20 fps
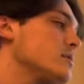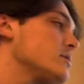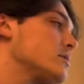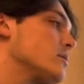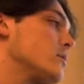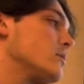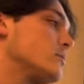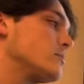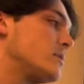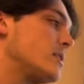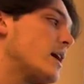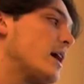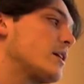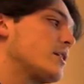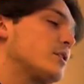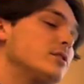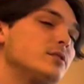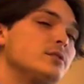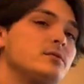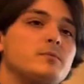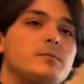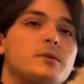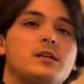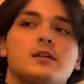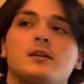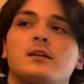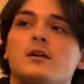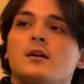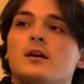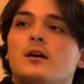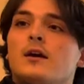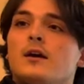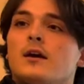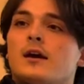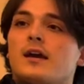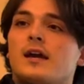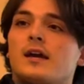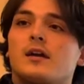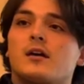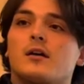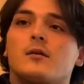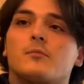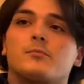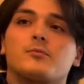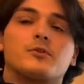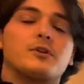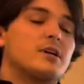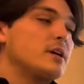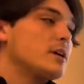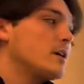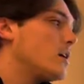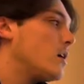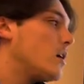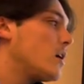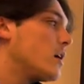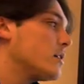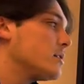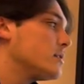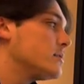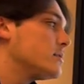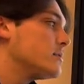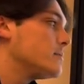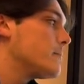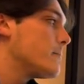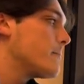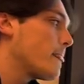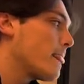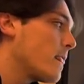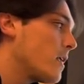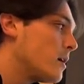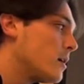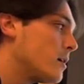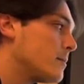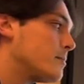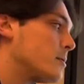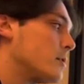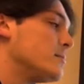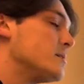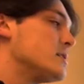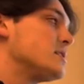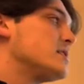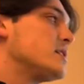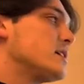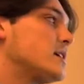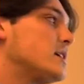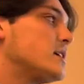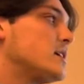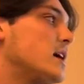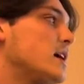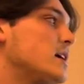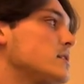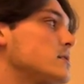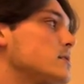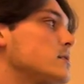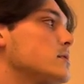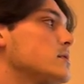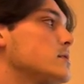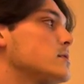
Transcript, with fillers: So that could be a, a uh, pretty hard uh, permit to get.